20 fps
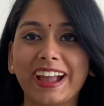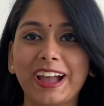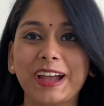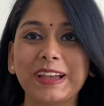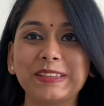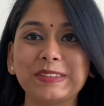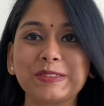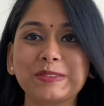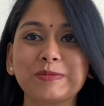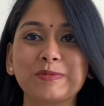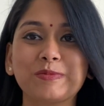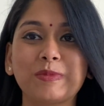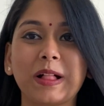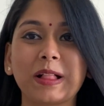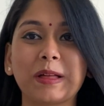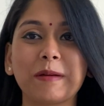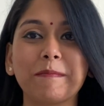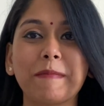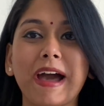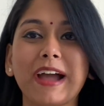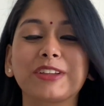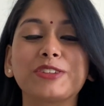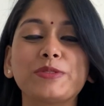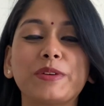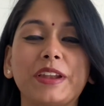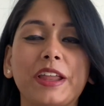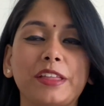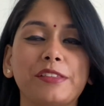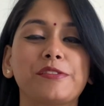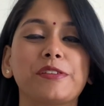guys, welcome back to
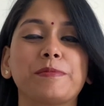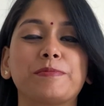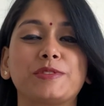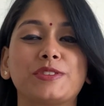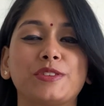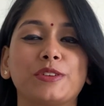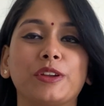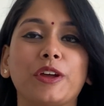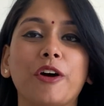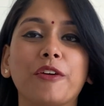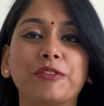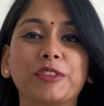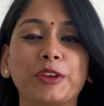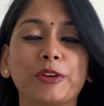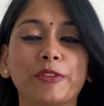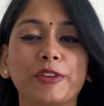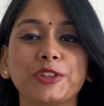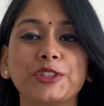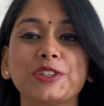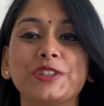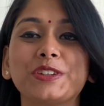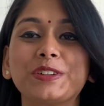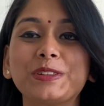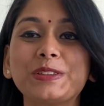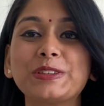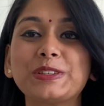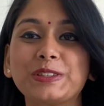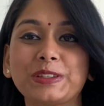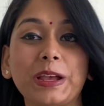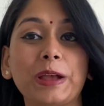another episode of The
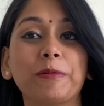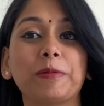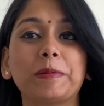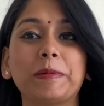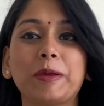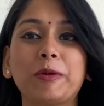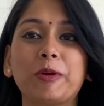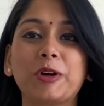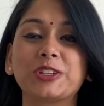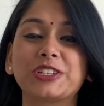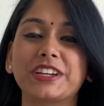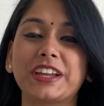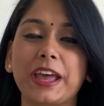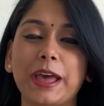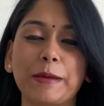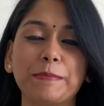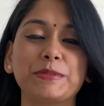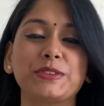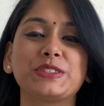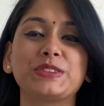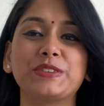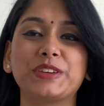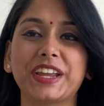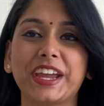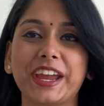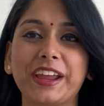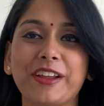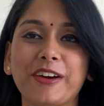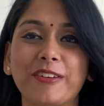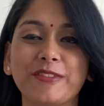Originals. Today we'll be watching episode
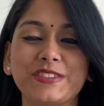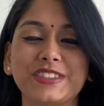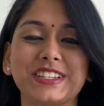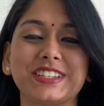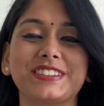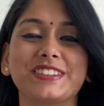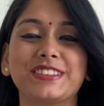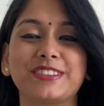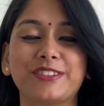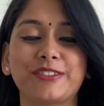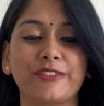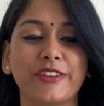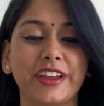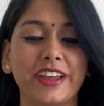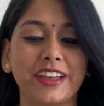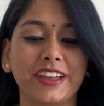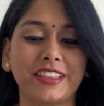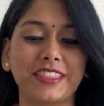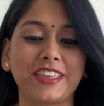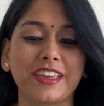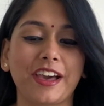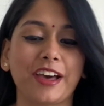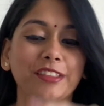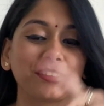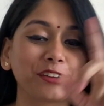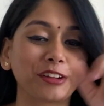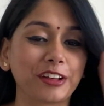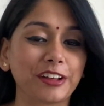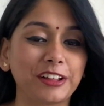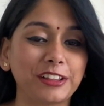8 of season 3, The
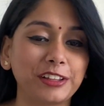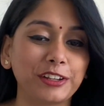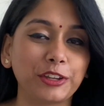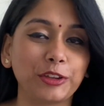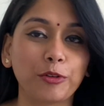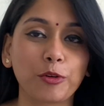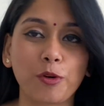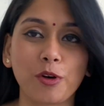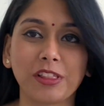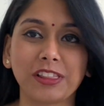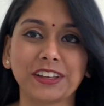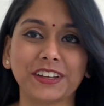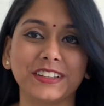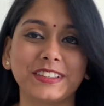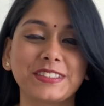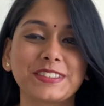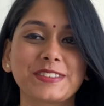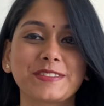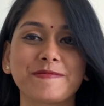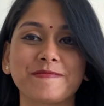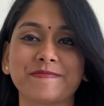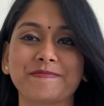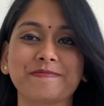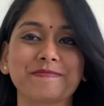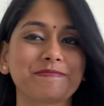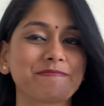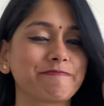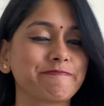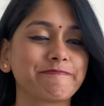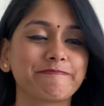Other Girl in New Orleans.
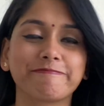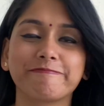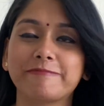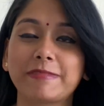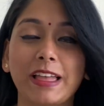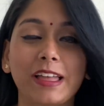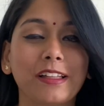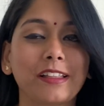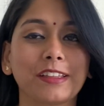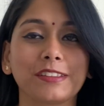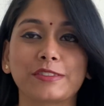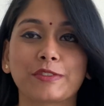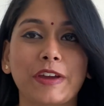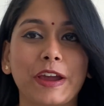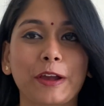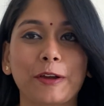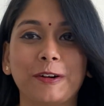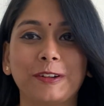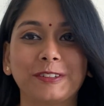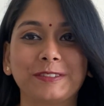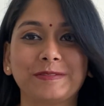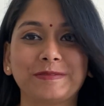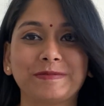Let's crack on.